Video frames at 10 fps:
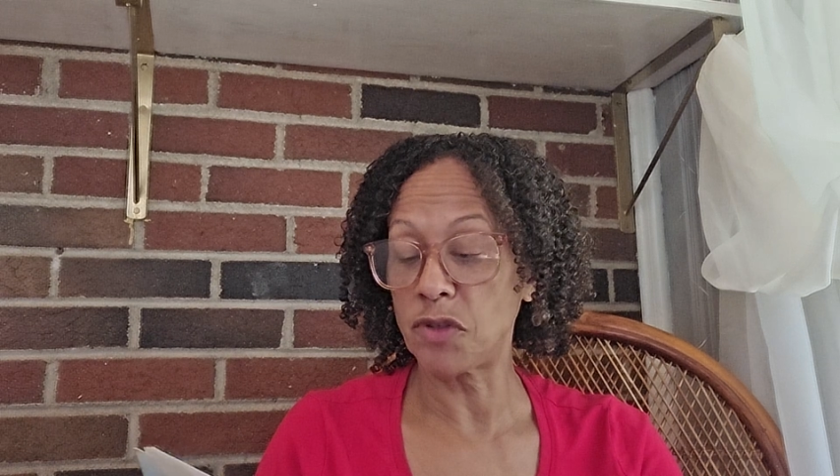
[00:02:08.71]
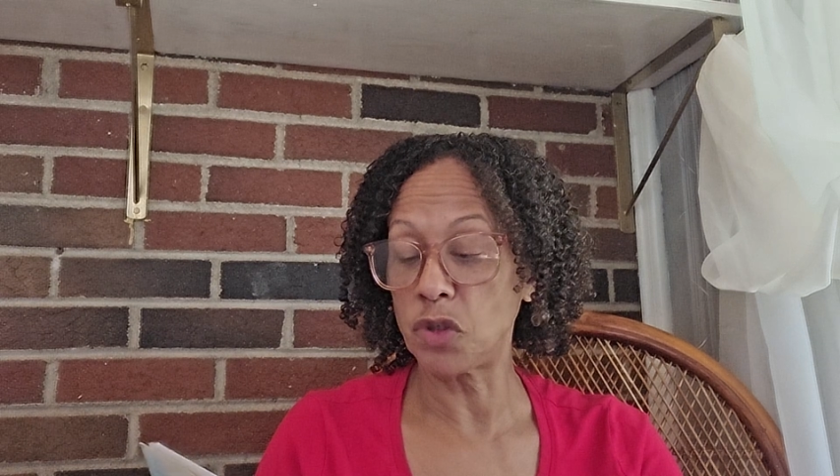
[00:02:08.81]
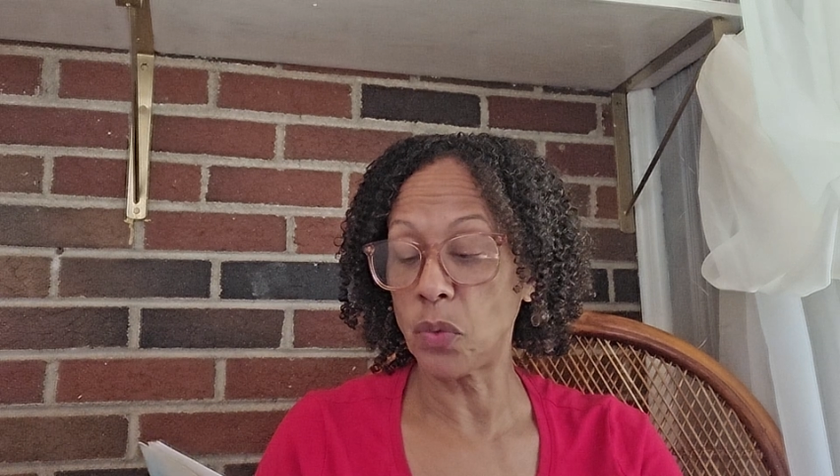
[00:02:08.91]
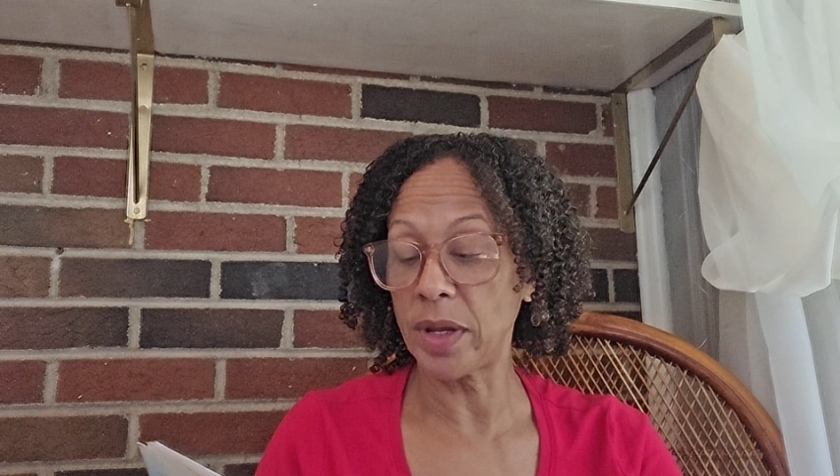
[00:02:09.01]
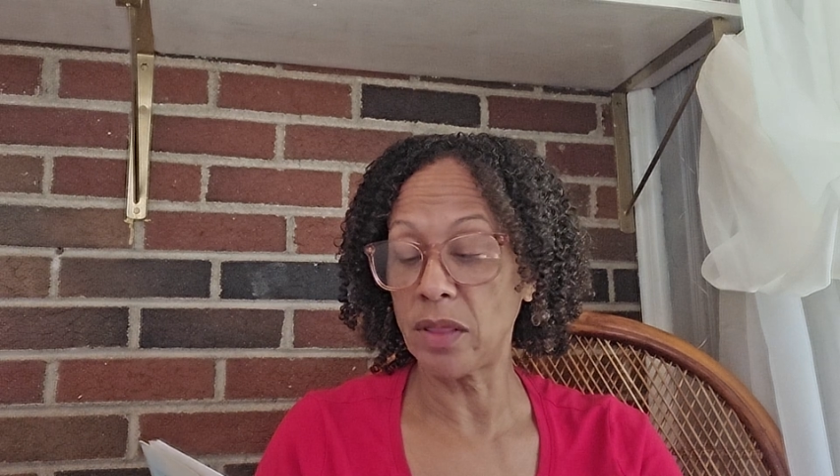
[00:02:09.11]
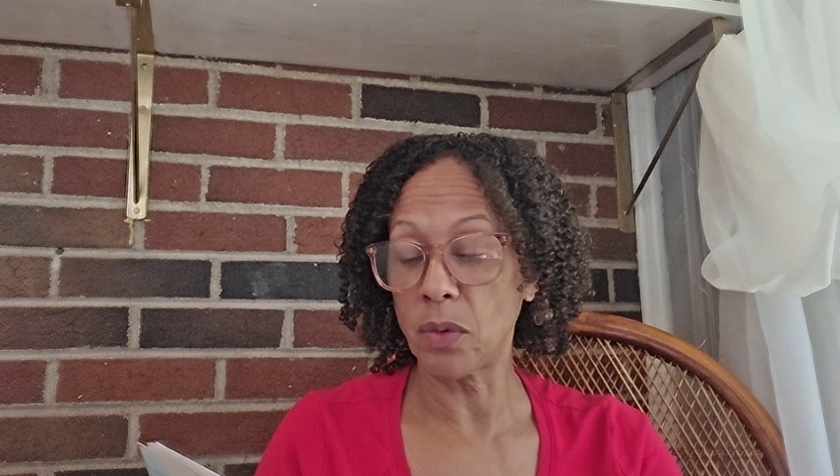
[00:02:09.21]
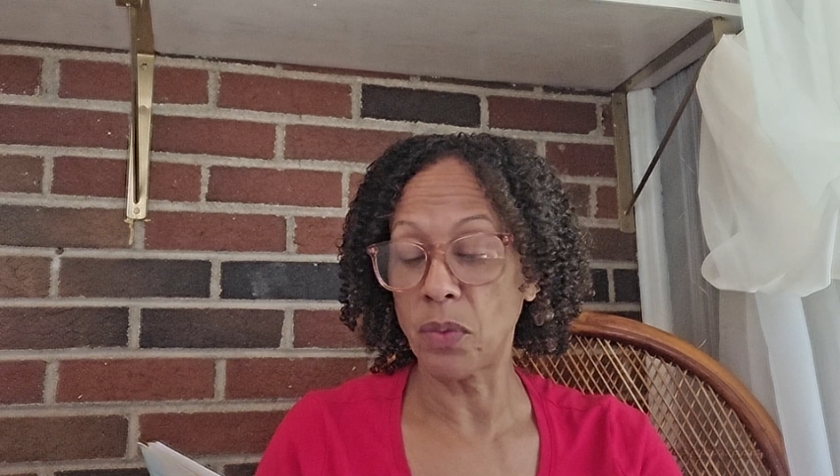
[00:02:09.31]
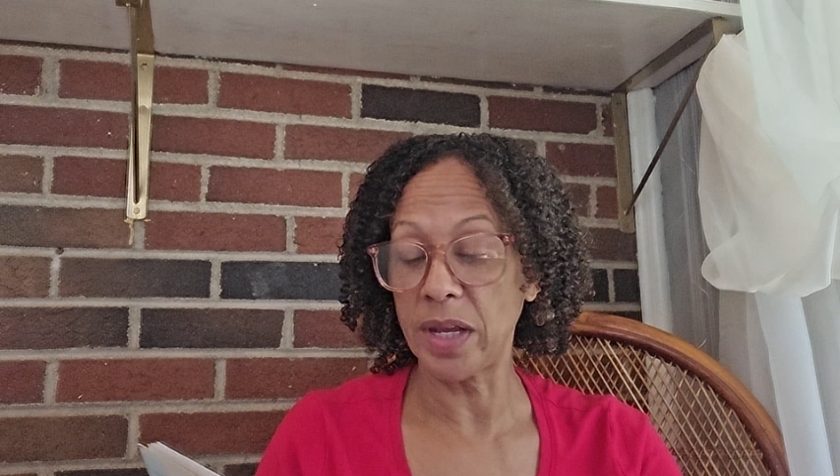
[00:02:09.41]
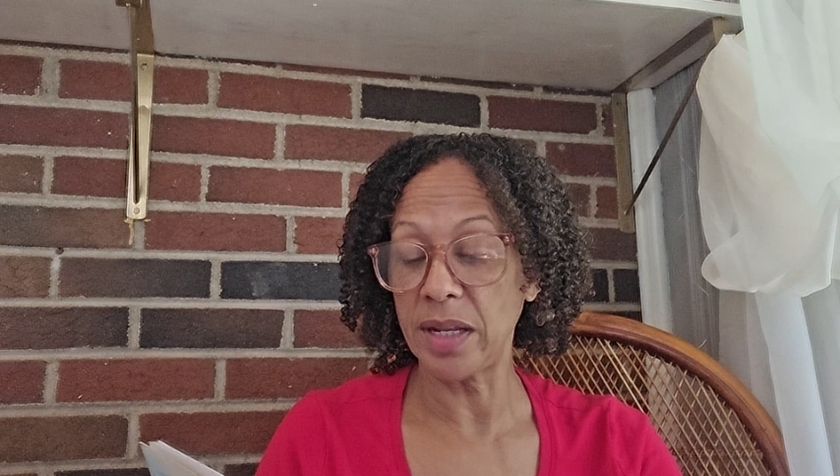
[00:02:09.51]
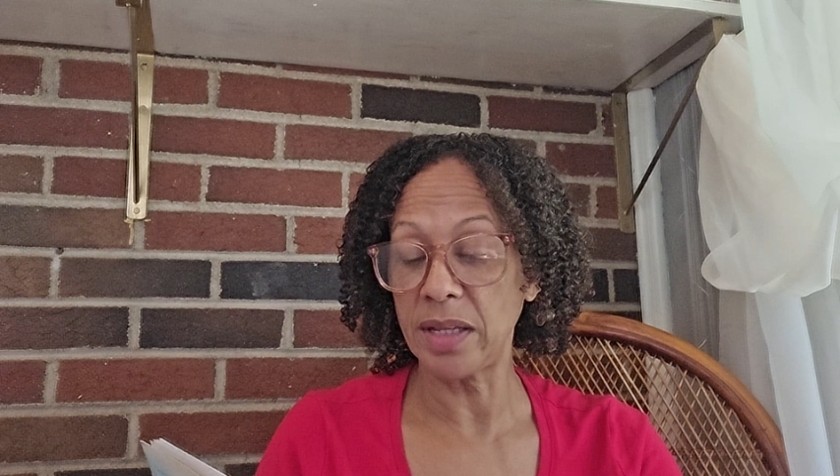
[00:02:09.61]
doing the
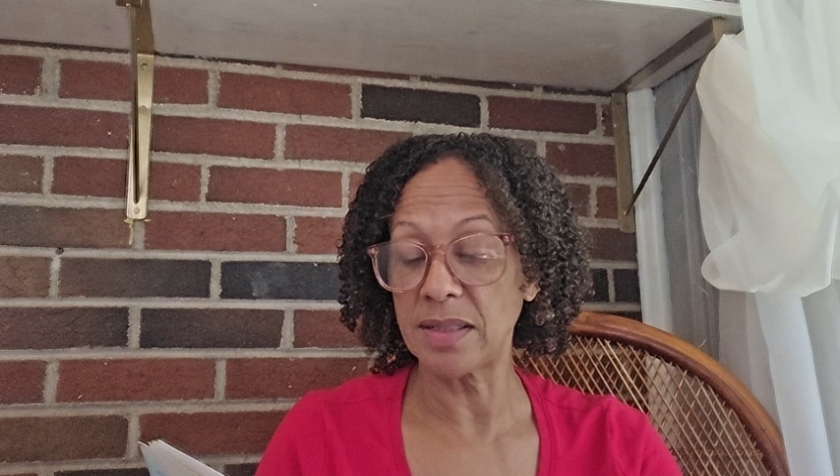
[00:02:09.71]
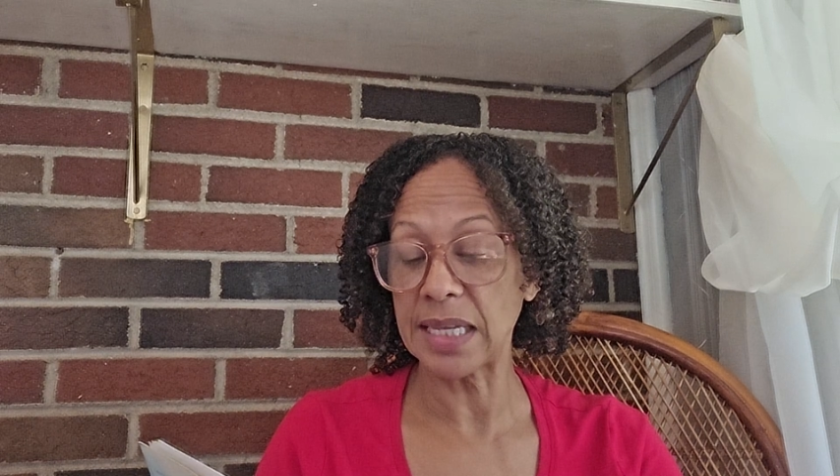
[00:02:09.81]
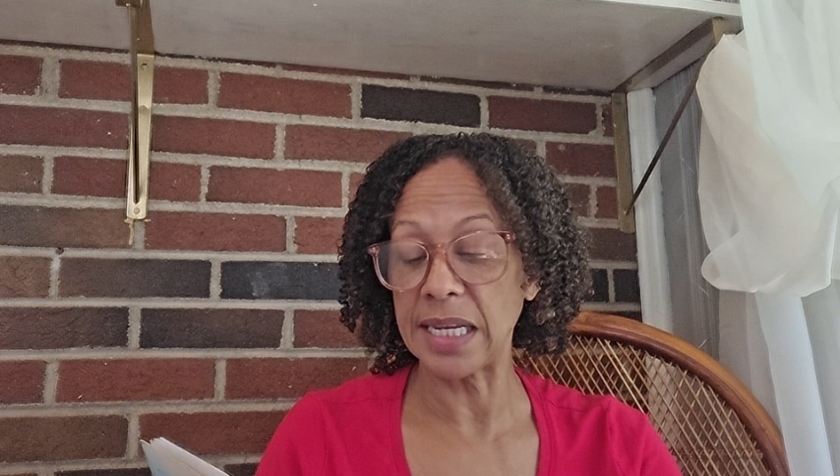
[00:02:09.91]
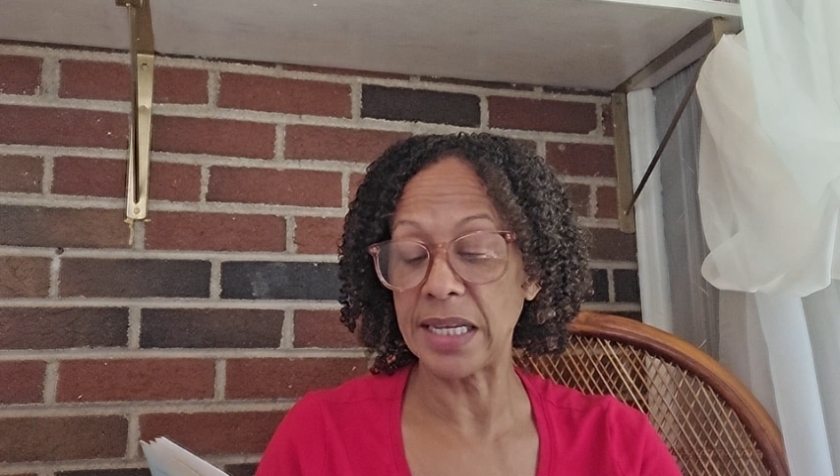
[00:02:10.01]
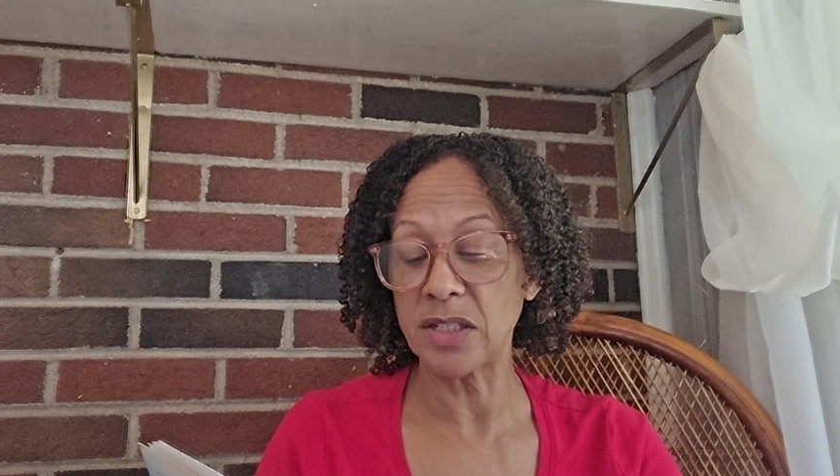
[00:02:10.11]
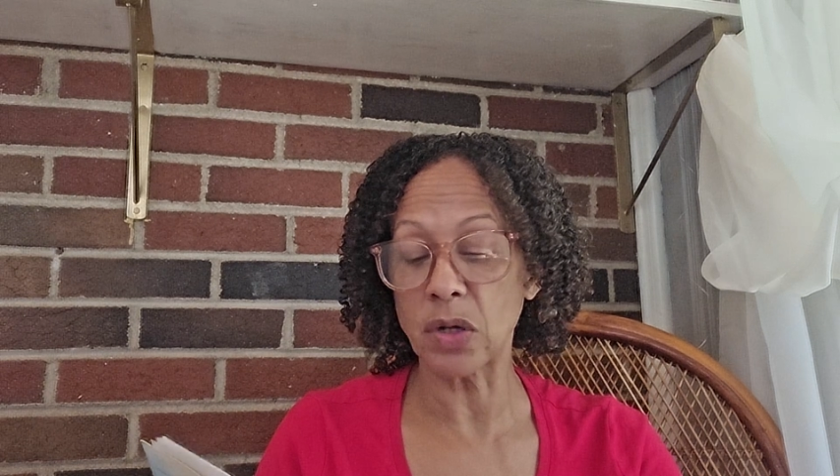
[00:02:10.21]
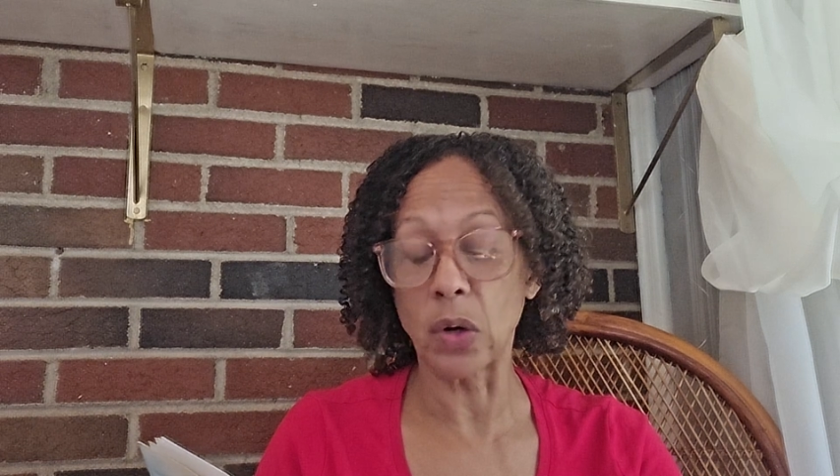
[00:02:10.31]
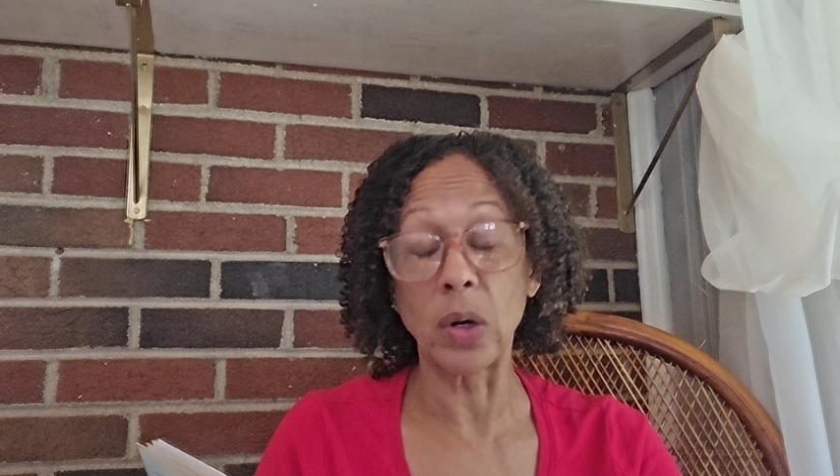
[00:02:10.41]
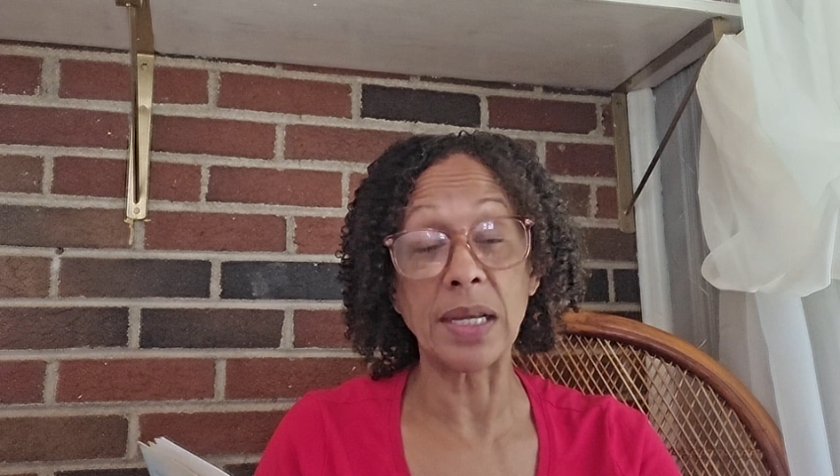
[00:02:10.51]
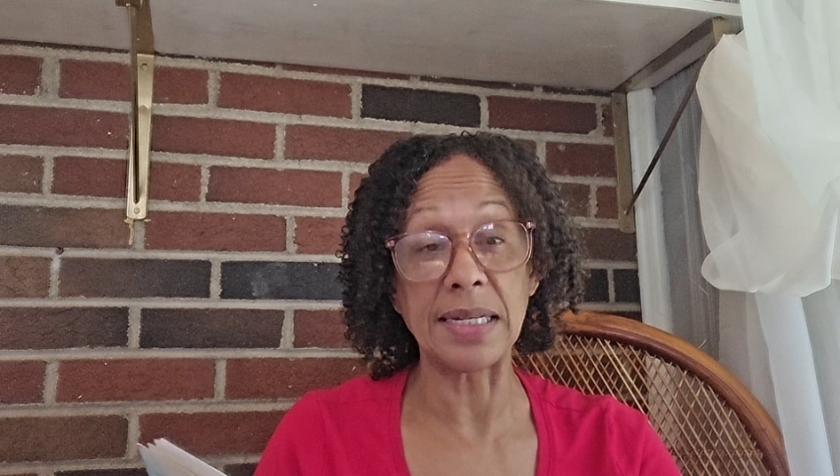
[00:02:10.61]
readings in his
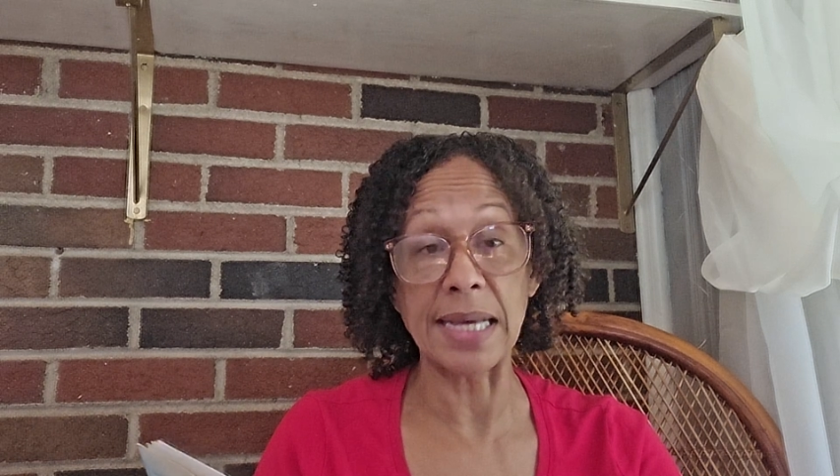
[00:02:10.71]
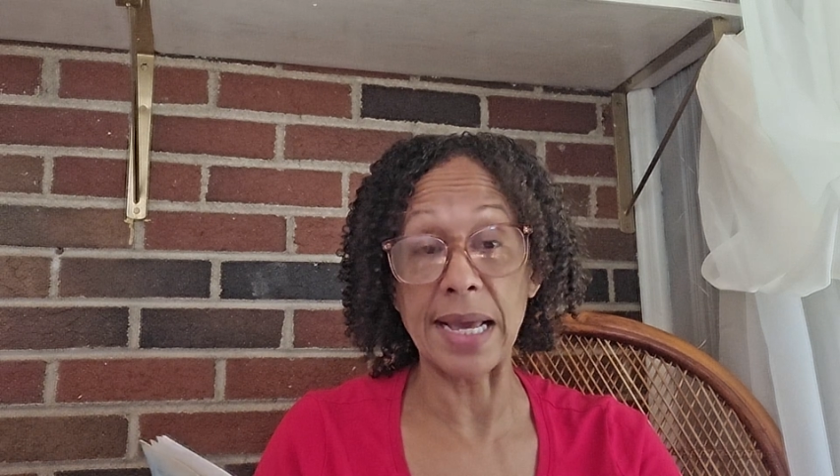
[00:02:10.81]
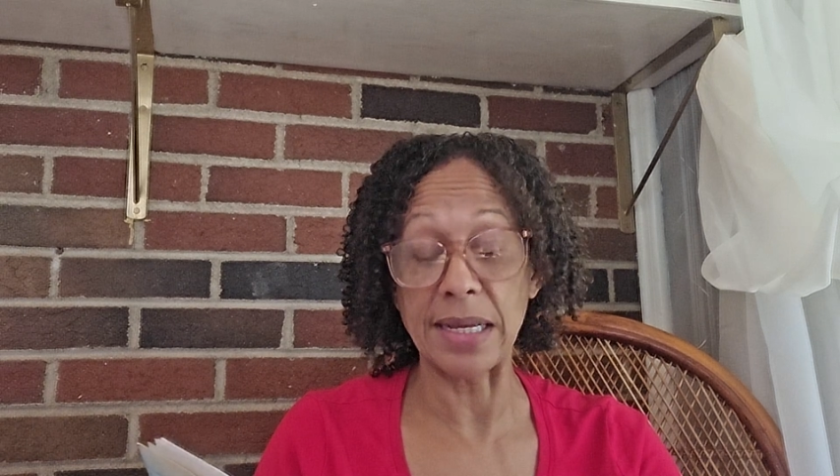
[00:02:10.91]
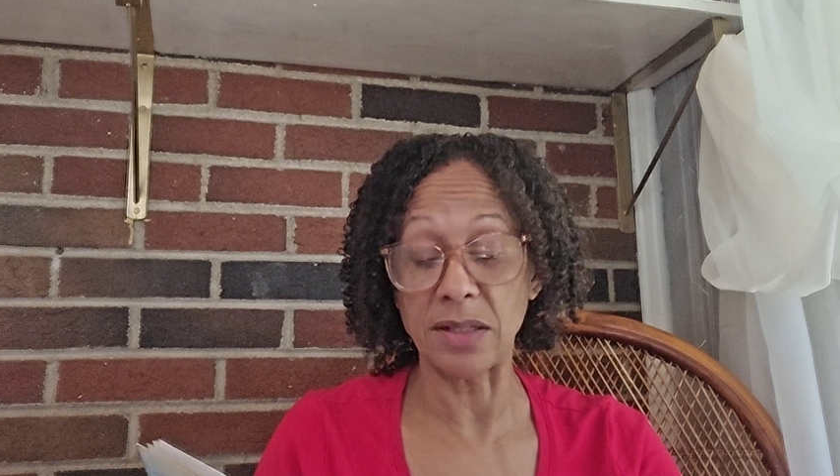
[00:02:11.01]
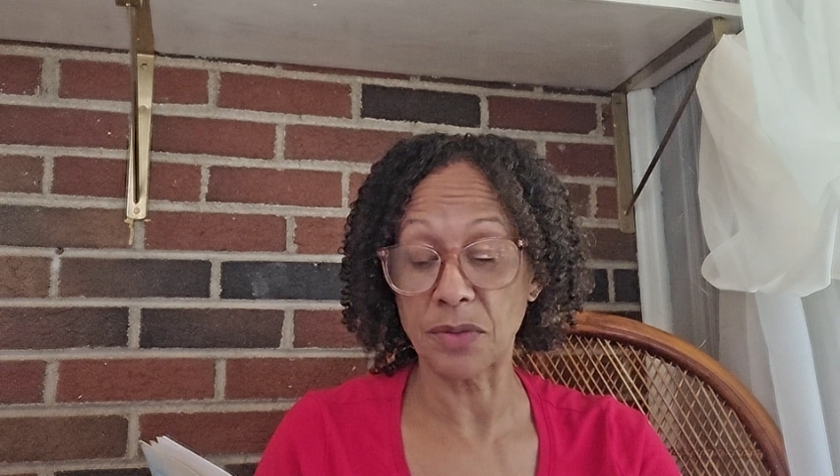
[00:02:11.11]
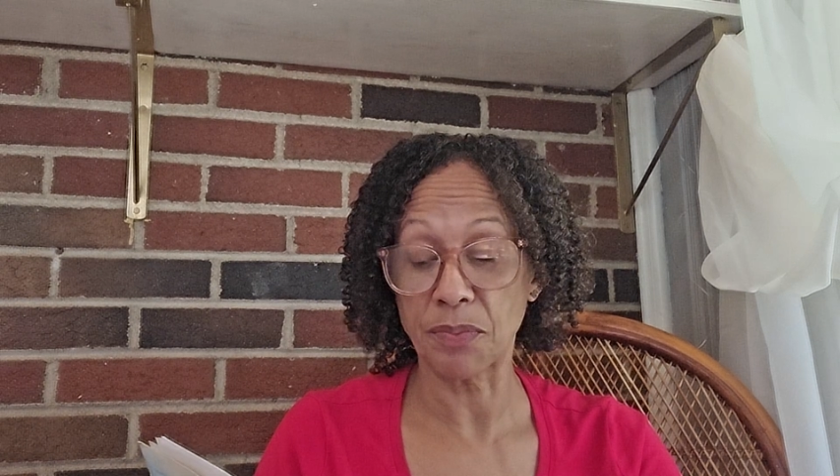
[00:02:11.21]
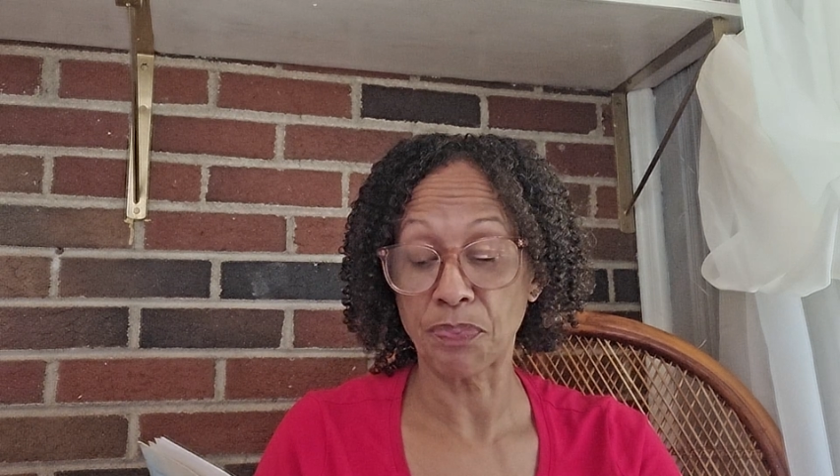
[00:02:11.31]
early days.